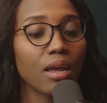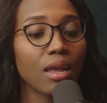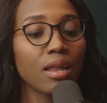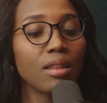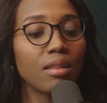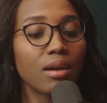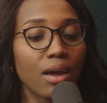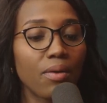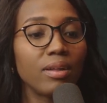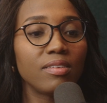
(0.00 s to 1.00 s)
in the
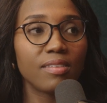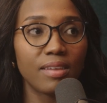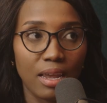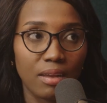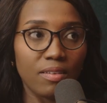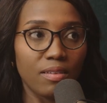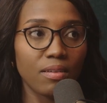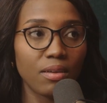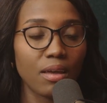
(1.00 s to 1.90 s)
current state.